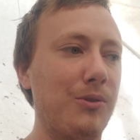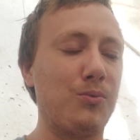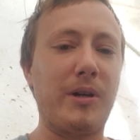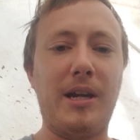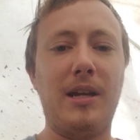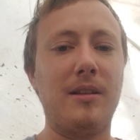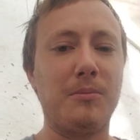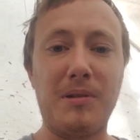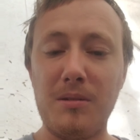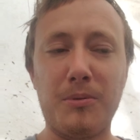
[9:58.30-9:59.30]
rain, the
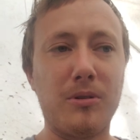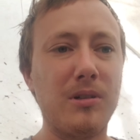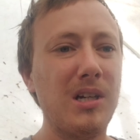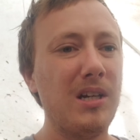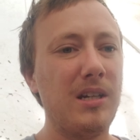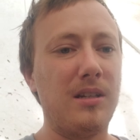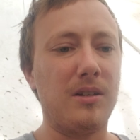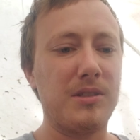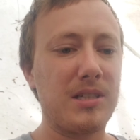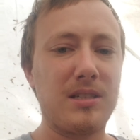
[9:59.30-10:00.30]
people. You know,
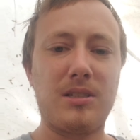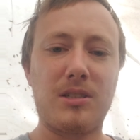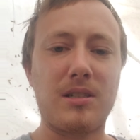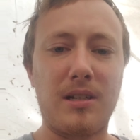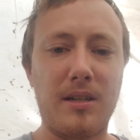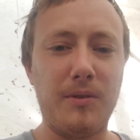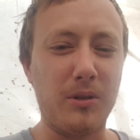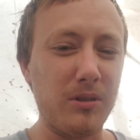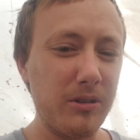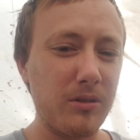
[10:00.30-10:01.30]
this is just going to give you a
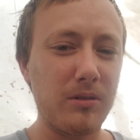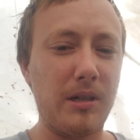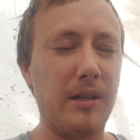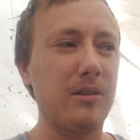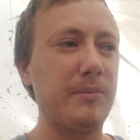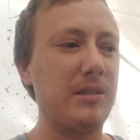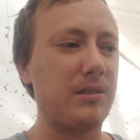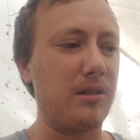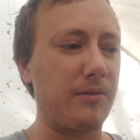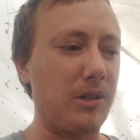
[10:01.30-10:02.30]
little element of